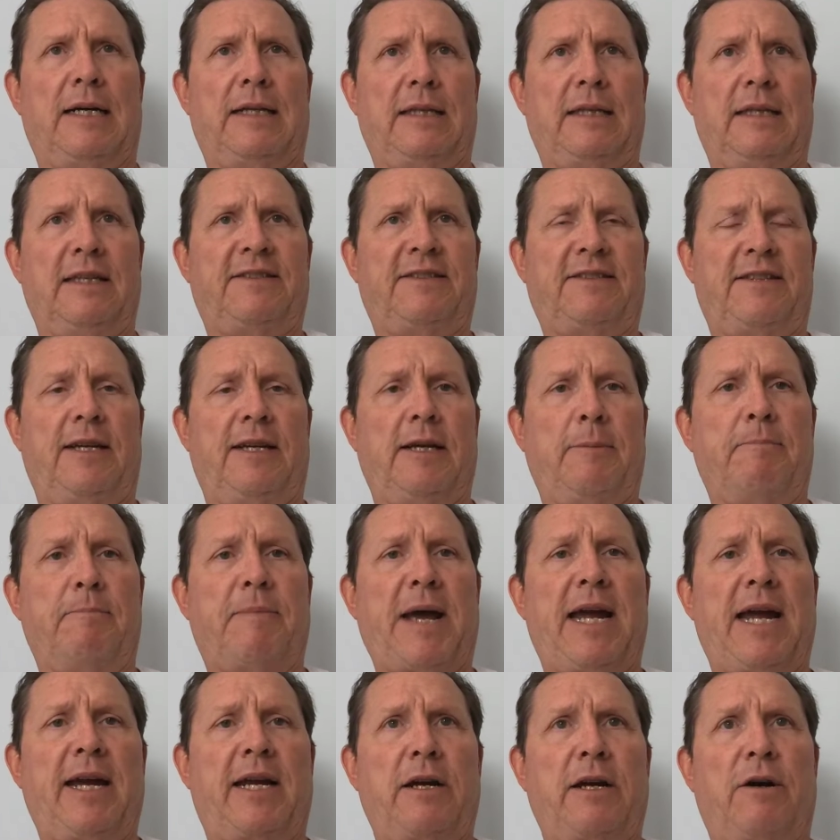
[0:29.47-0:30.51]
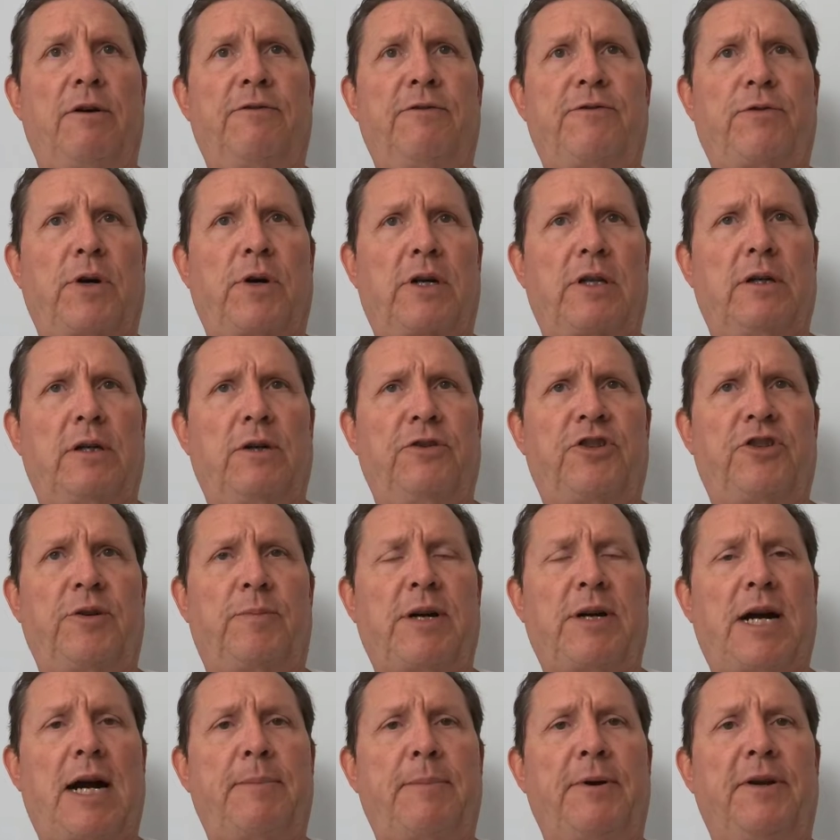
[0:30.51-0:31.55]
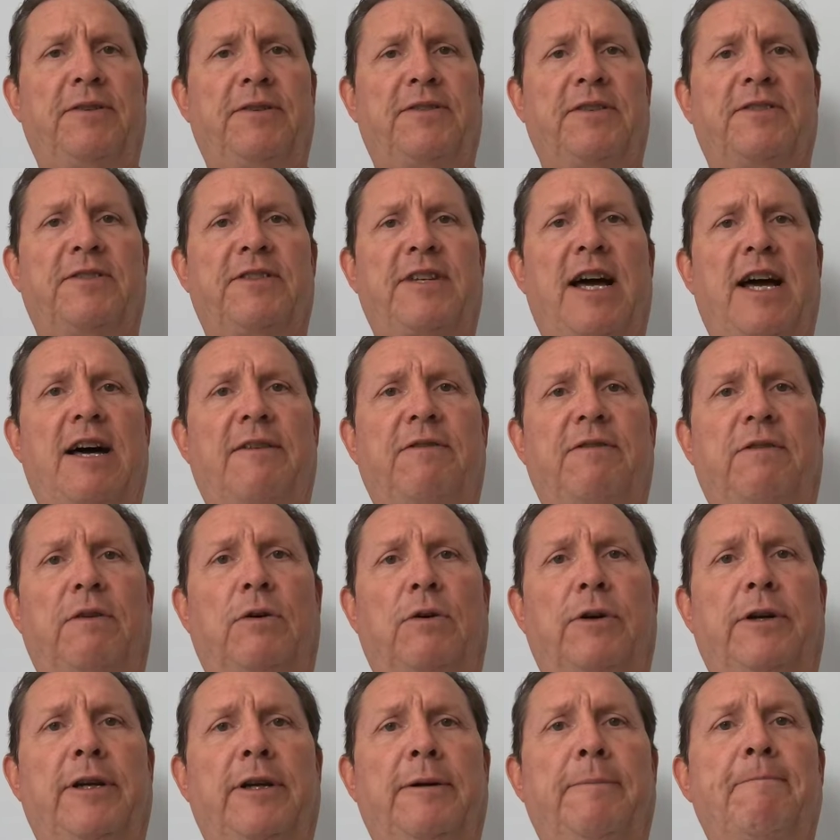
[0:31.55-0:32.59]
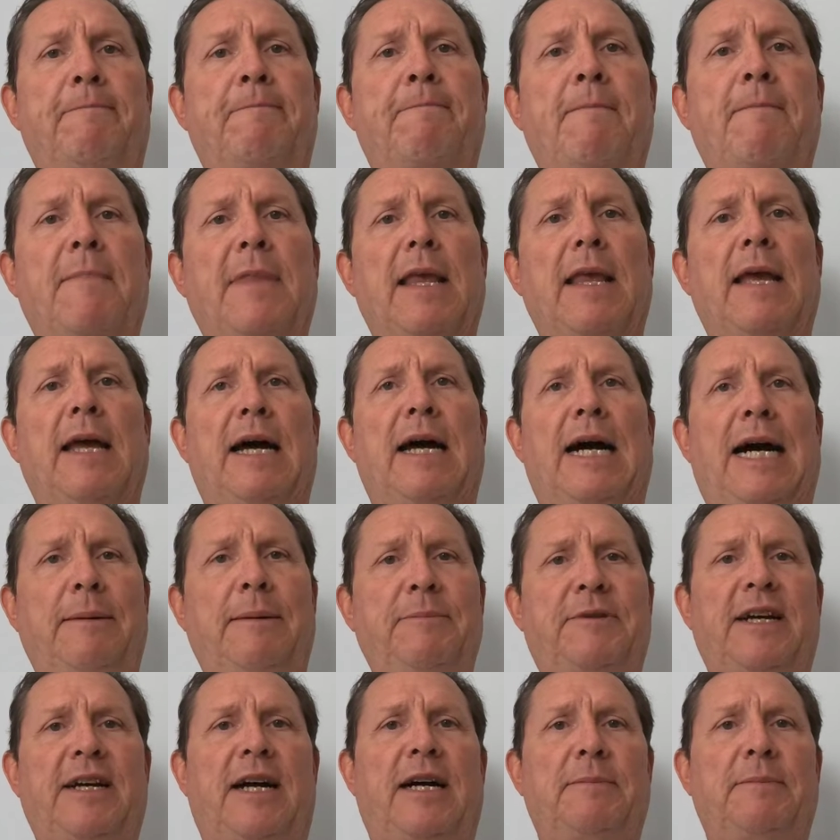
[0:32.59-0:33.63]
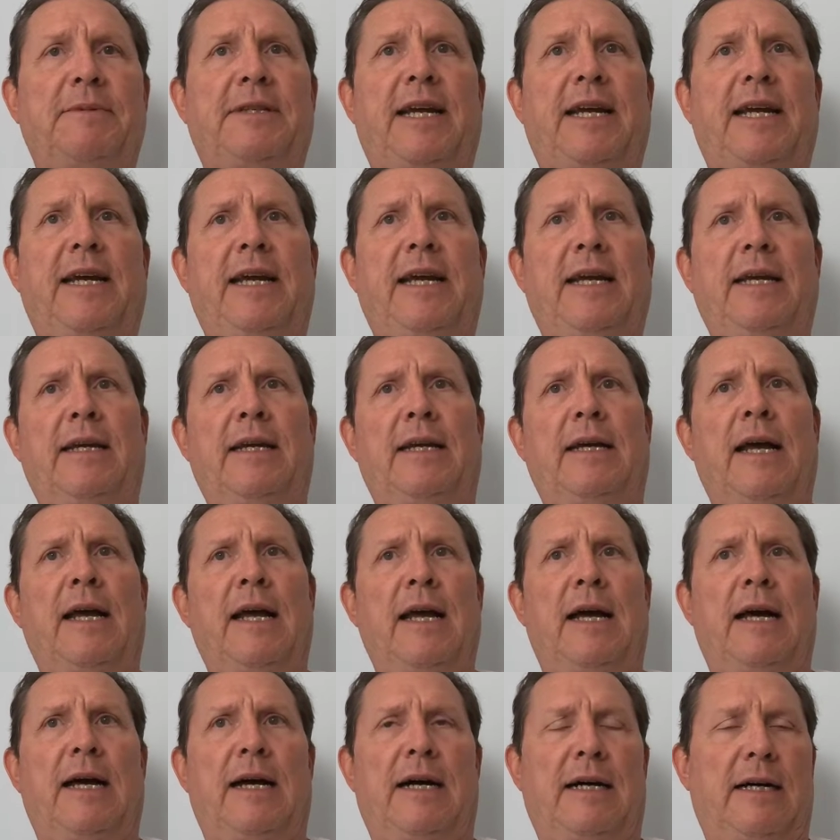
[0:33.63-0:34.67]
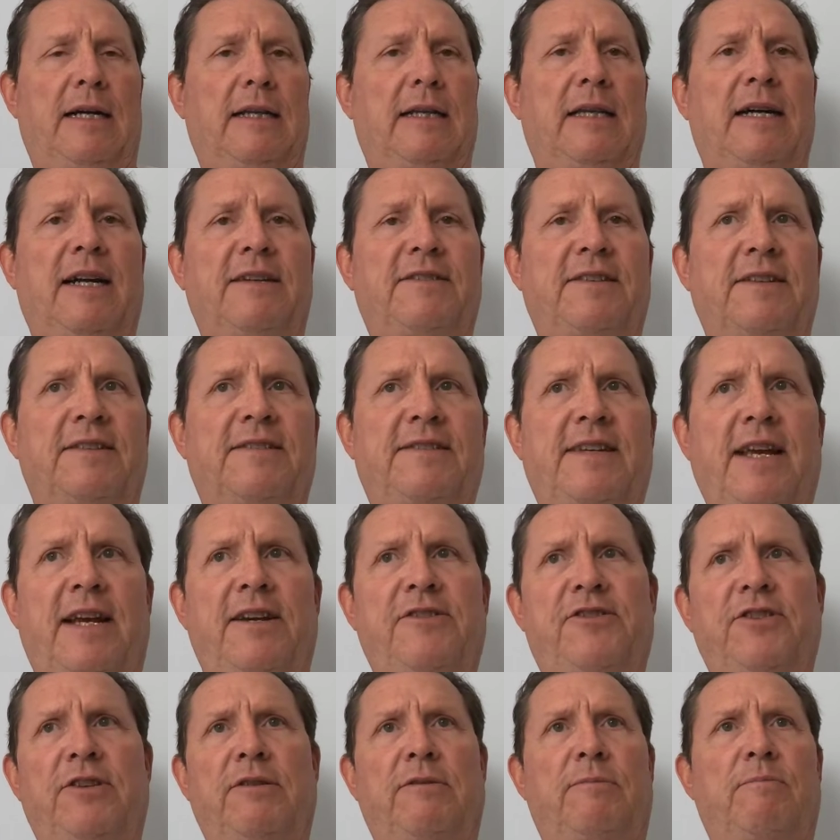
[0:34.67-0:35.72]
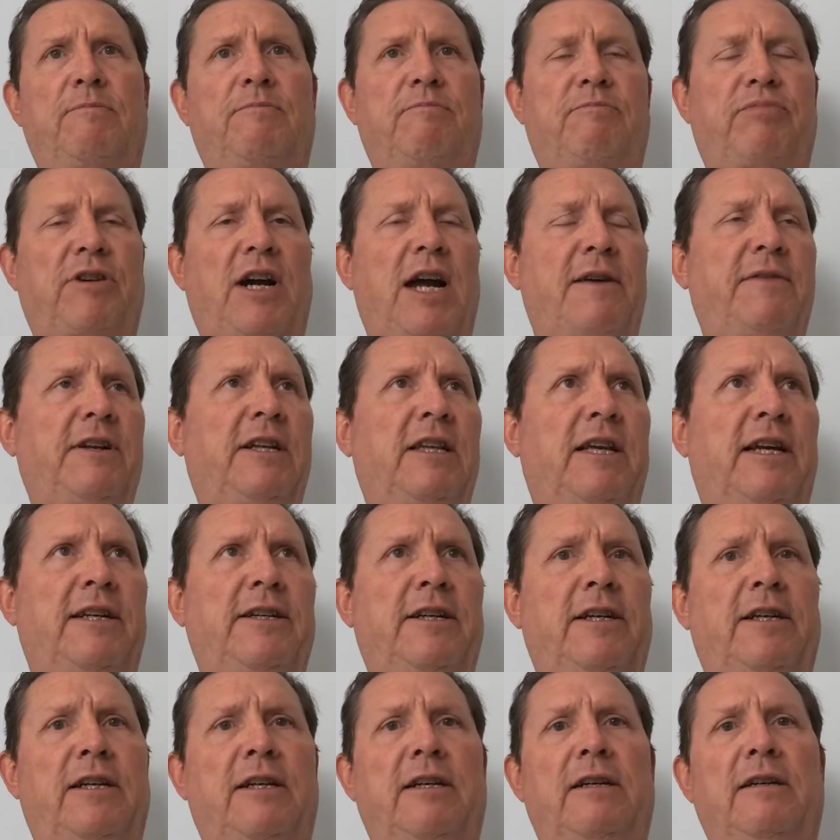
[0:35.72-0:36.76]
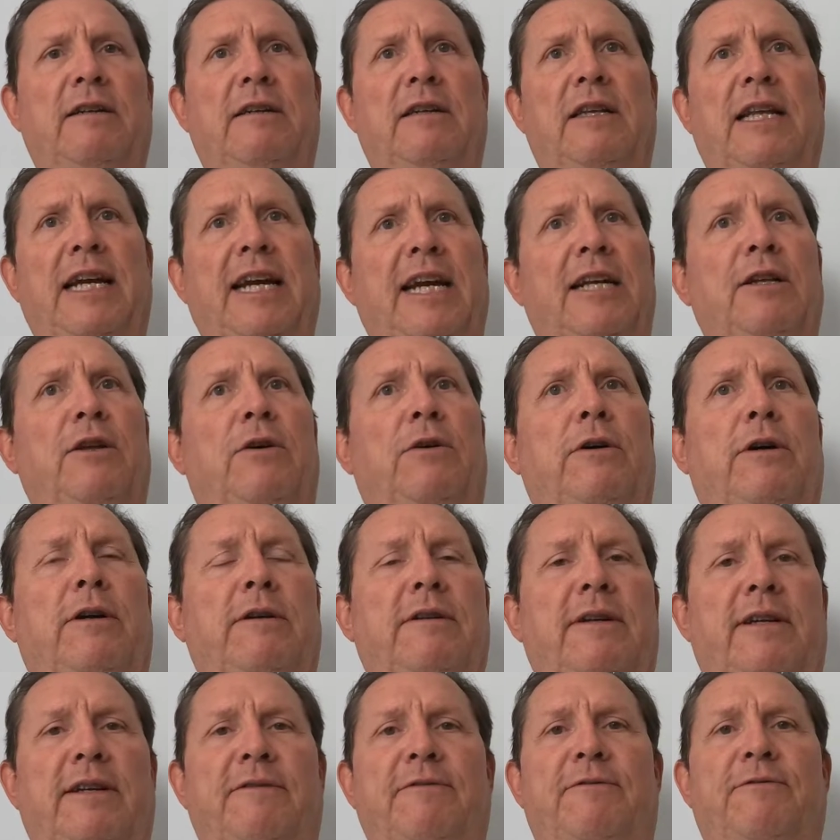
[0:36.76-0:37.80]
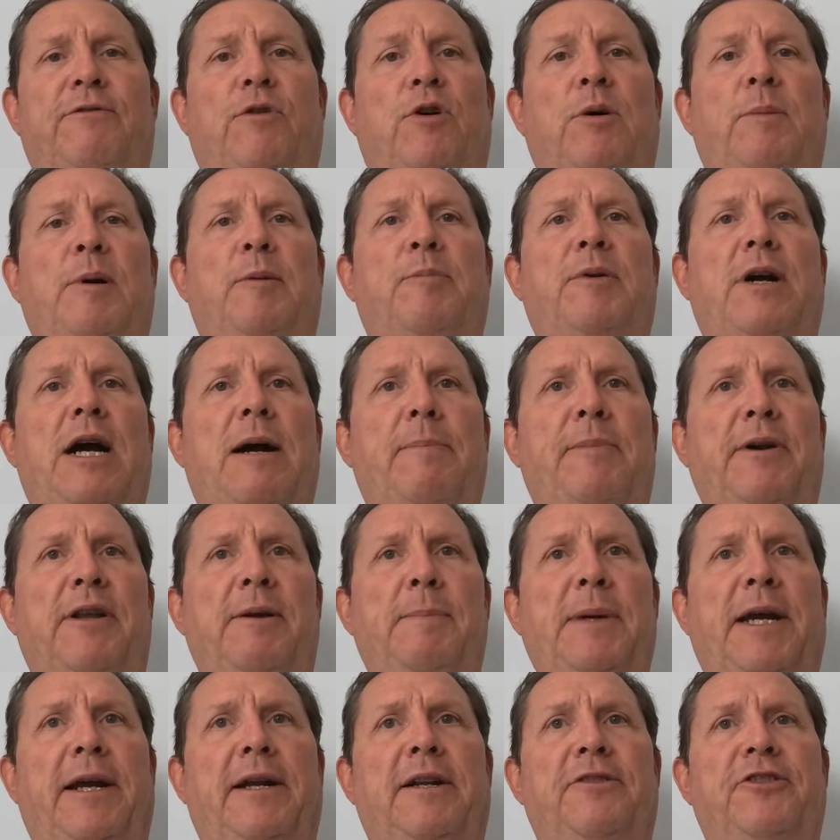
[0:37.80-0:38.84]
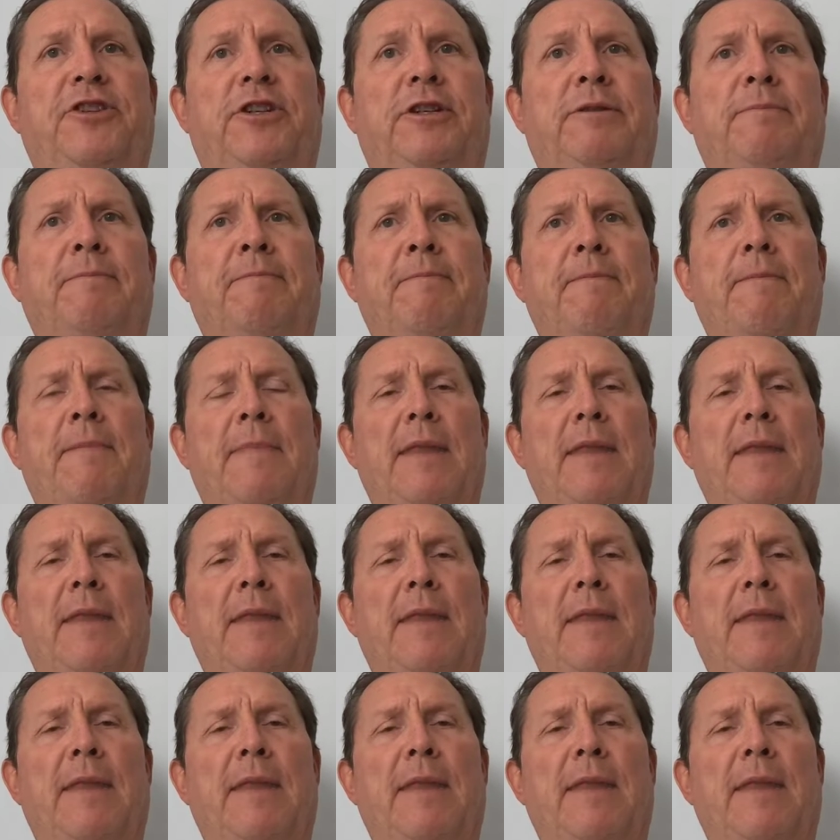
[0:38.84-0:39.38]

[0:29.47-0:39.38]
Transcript: listing bank-owned foreclosure properties in South Florida. I'm Tom Day, a licensed agent, private lender, landlord, and former property manager.